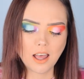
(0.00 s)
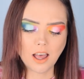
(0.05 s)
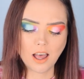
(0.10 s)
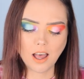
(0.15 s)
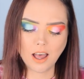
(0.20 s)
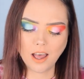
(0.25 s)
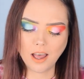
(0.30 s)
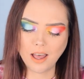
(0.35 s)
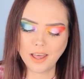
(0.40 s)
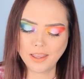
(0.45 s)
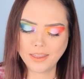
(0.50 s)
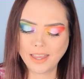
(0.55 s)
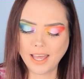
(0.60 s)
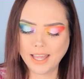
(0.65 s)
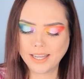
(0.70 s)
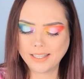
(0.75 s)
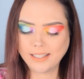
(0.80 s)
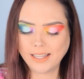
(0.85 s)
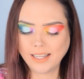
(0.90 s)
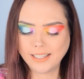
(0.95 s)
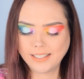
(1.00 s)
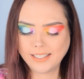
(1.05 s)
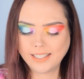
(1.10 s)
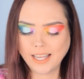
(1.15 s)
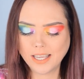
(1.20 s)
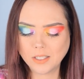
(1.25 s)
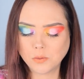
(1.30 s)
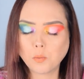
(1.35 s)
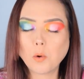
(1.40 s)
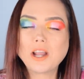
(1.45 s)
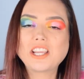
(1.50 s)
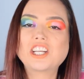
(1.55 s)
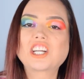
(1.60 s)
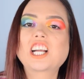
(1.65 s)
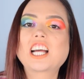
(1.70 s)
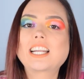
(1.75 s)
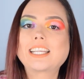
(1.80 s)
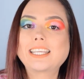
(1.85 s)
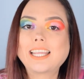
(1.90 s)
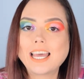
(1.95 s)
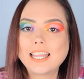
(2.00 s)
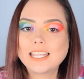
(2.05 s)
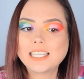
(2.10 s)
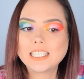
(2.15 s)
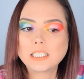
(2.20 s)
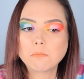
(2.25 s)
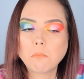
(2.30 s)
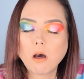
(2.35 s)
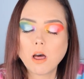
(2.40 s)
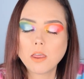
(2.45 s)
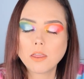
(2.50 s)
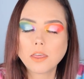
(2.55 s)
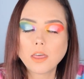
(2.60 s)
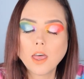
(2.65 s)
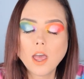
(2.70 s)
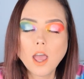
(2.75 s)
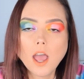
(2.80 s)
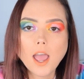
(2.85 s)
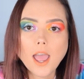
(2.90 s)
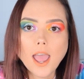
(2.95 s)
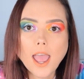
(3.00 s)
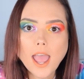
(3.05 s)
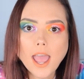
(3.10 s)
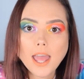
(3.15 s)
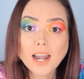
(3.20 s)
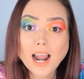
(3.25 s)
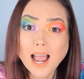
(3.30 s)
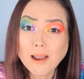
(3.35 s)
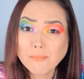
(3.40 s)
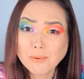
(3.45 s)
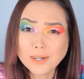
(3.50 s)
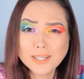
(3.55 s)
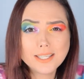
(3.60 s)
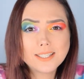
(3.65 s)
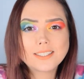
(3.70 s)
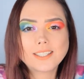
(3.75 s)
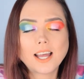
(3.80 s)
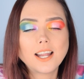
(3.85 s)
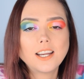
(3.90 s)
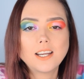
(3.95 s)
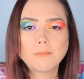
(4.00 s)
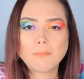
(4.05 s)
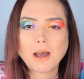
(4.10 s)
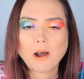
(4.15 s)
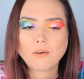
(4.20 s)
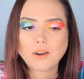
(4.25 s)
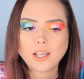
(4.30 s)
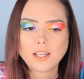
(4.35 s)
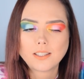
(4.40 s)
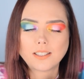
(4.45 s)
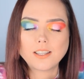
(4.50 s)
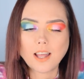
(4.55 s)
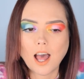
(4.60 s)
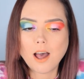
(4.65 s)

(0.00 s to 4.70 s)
that says what you're gonna get this month, and I'm pretty excited about it.